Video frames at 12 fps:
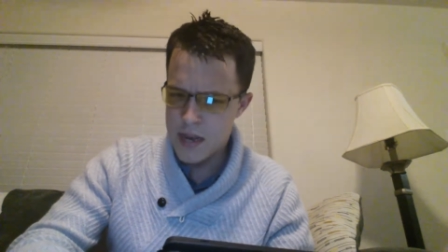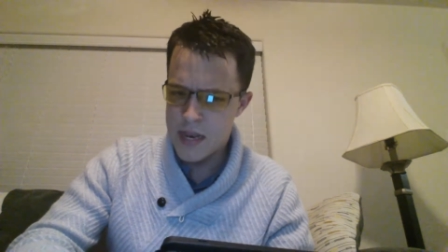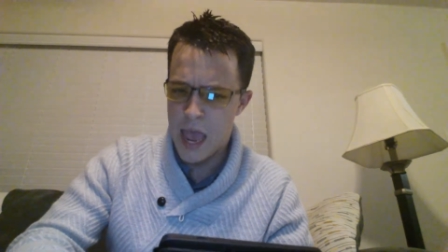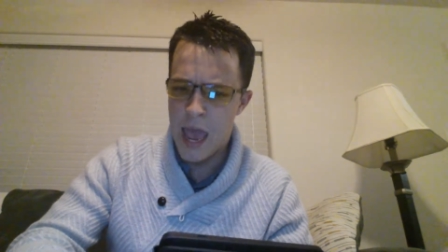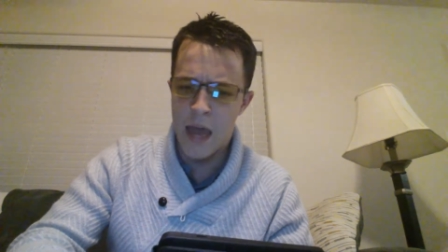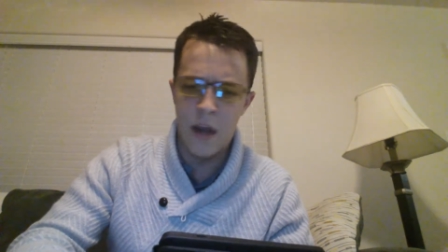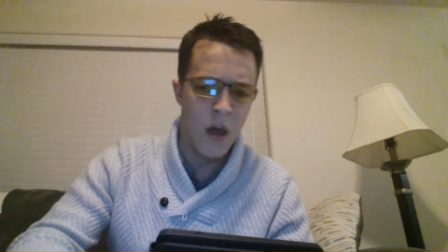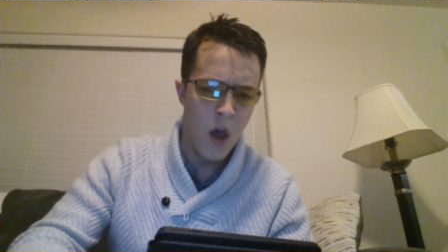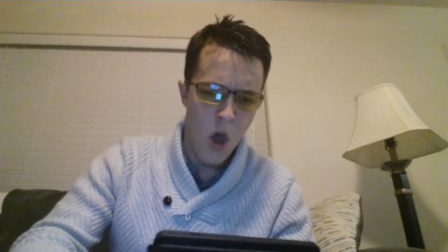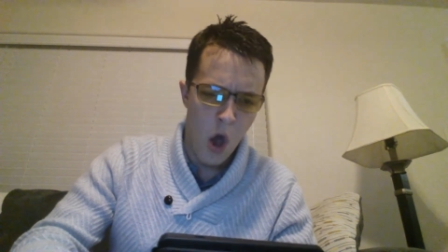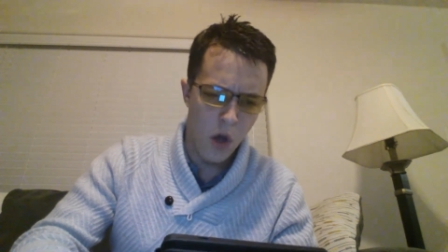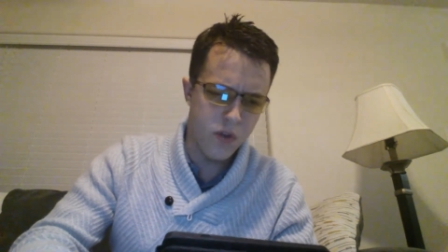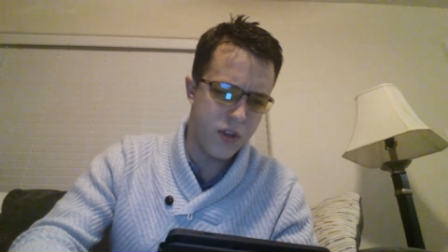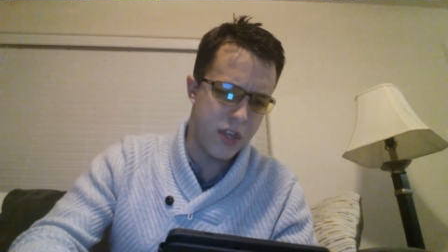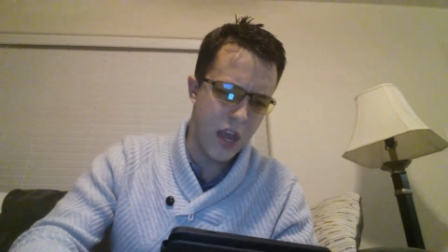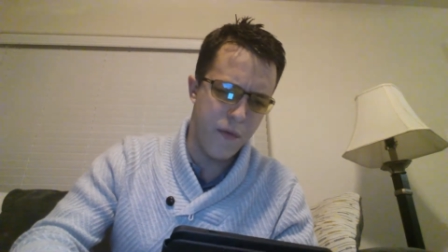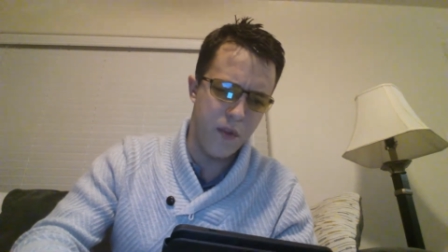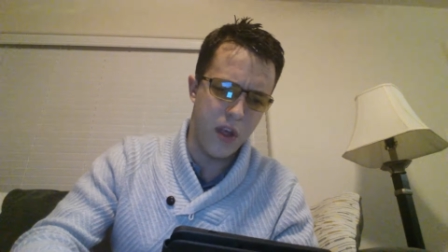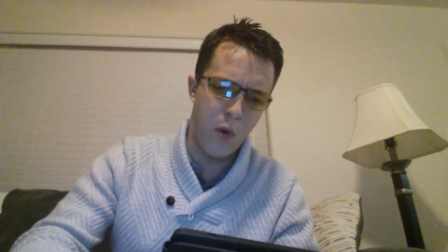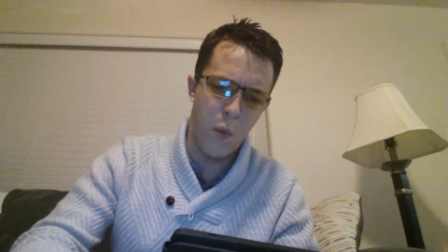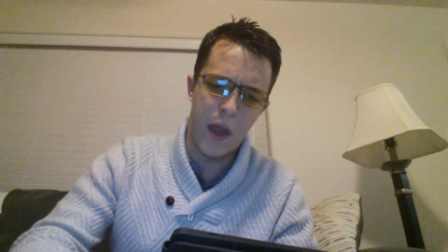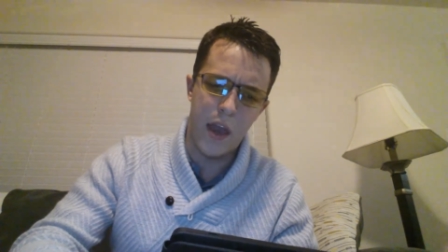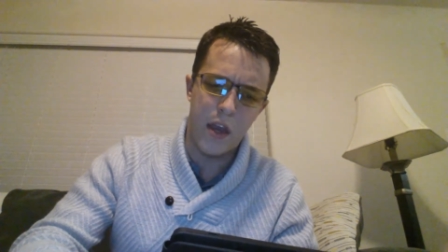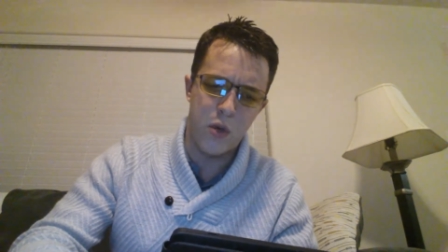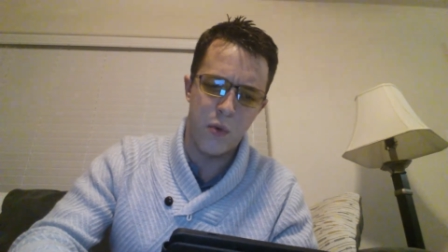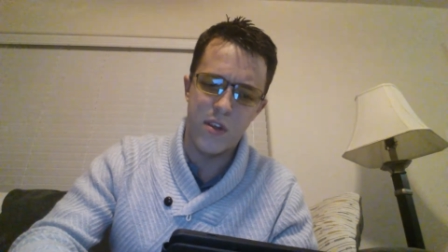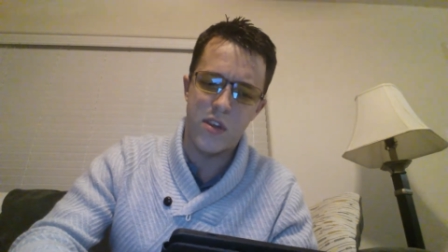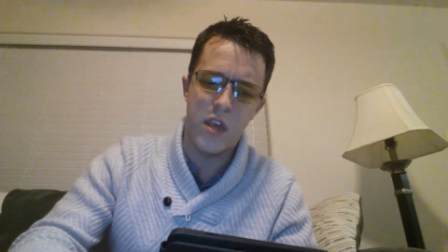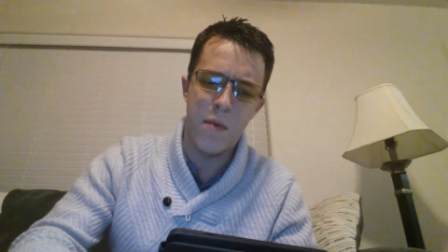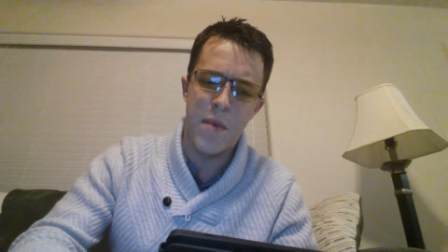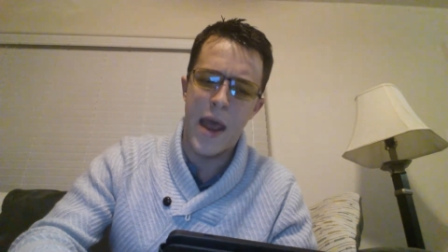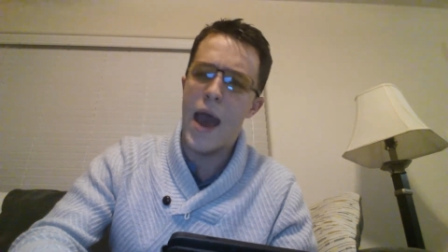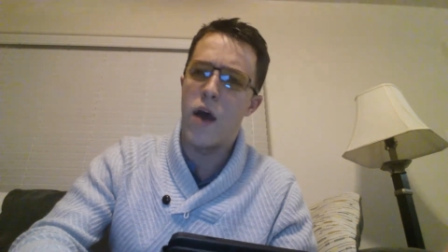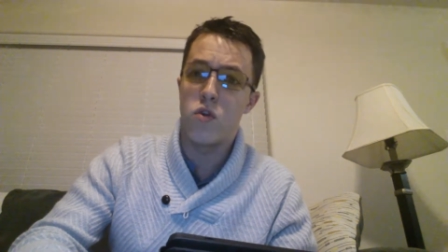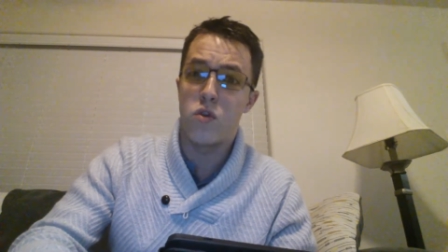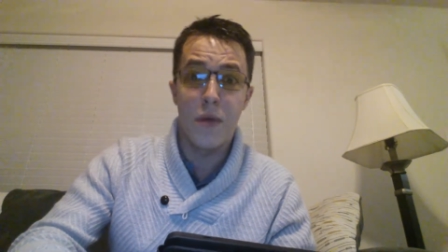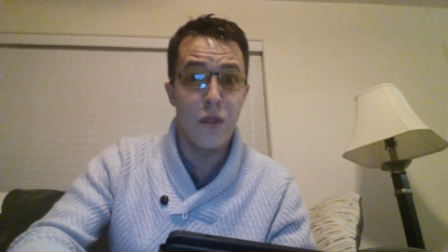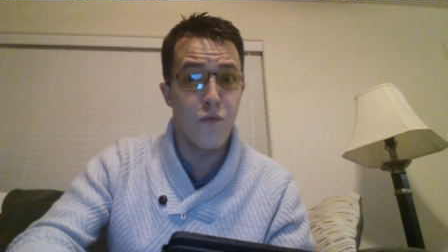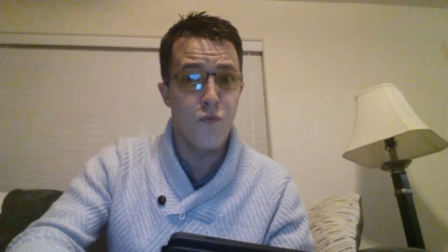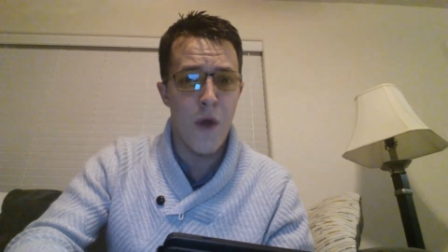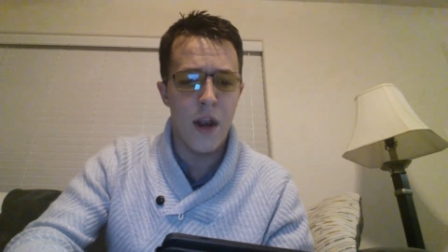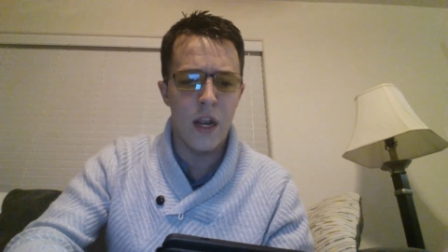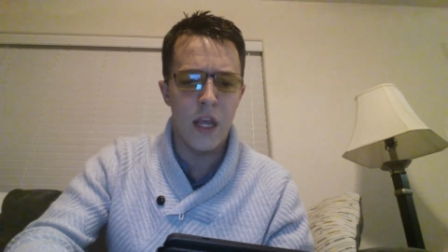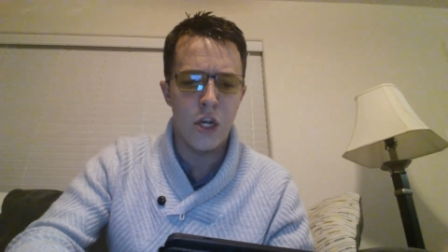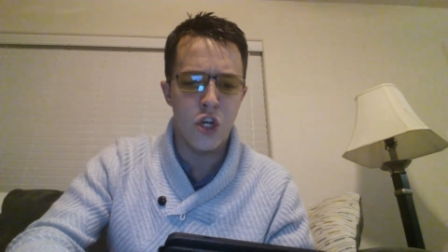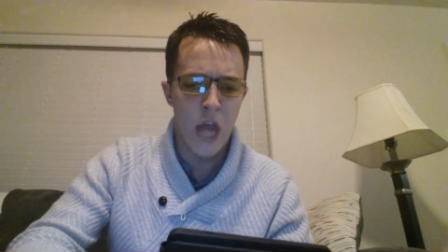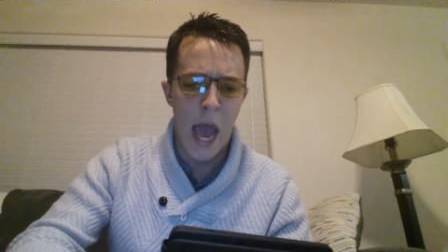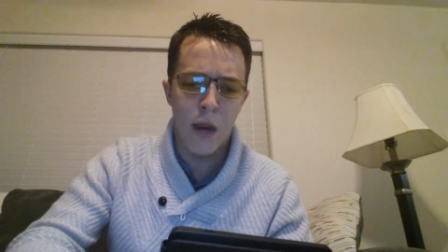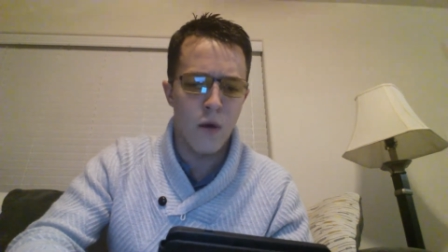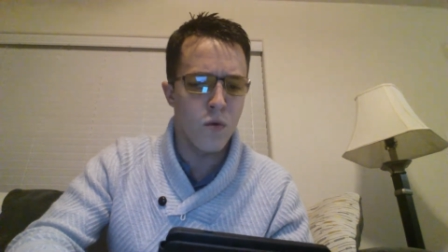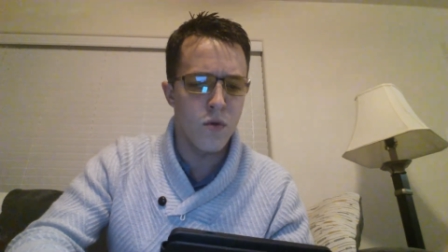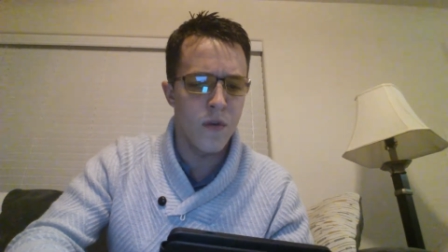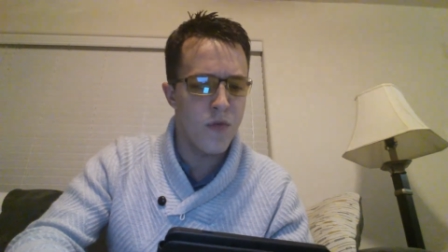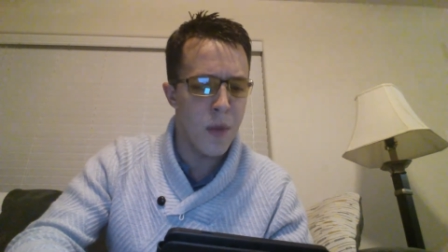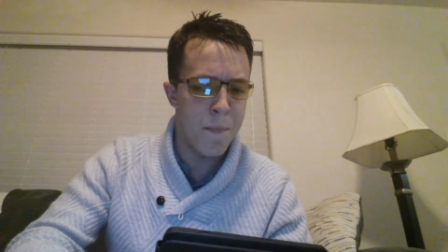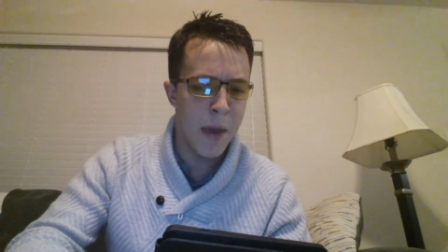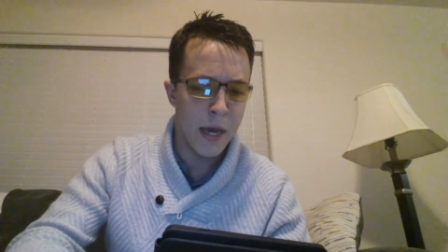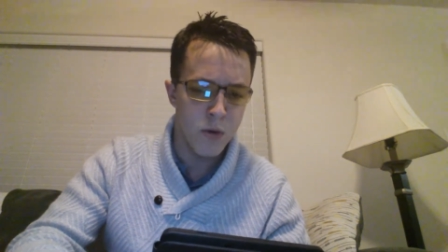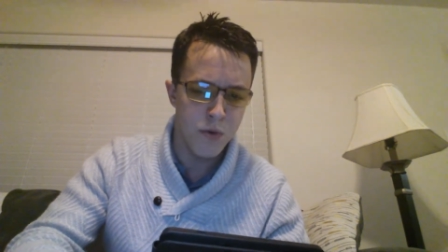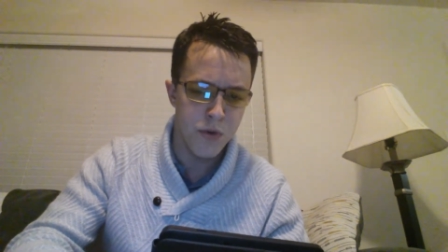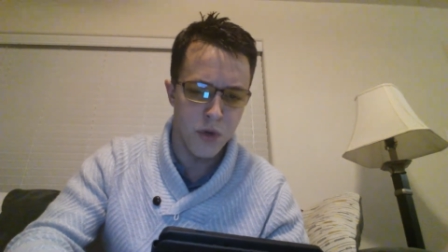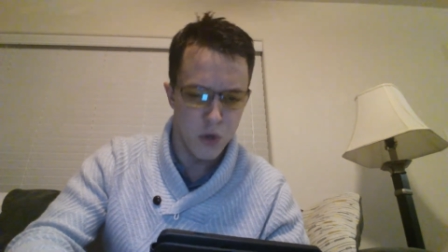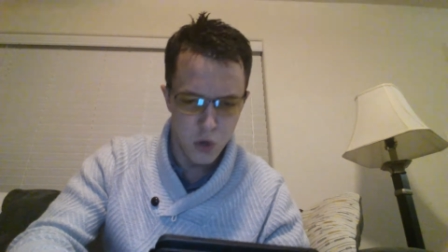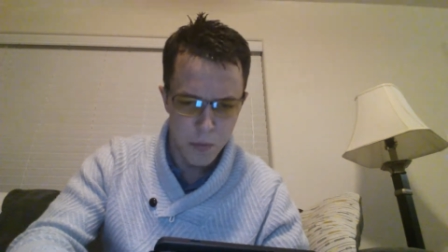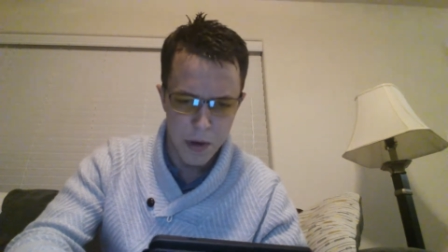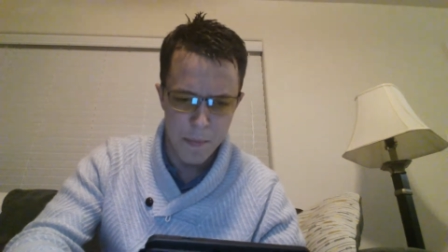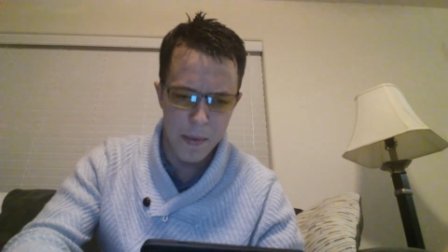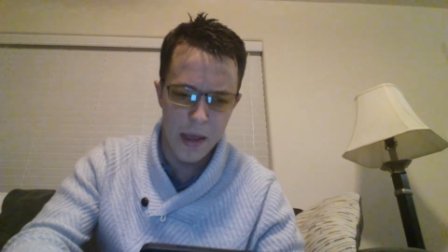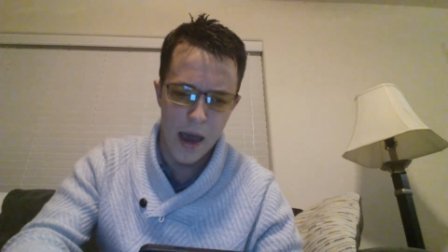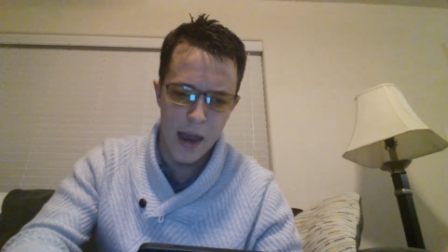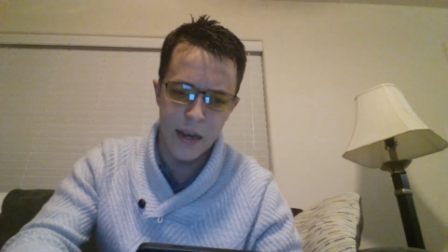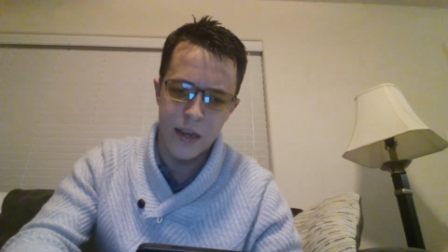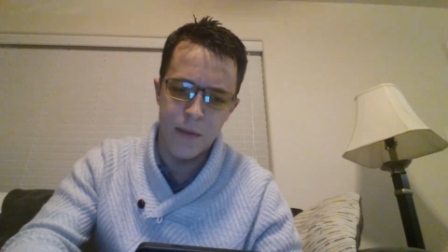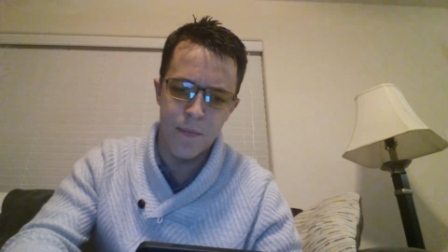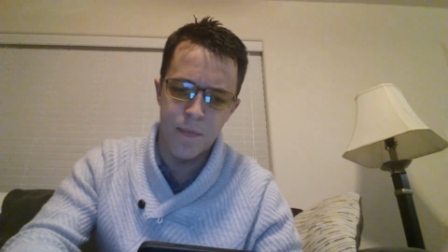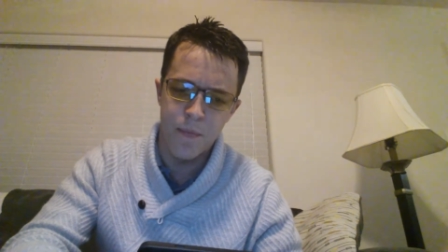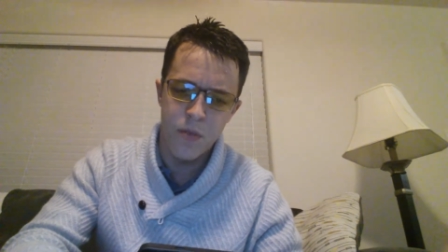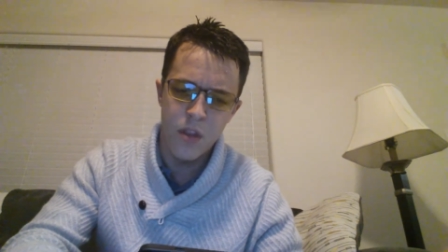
Dan, hauled safely away to what seemed now to be the friendly shadows of the pickles looming behind him.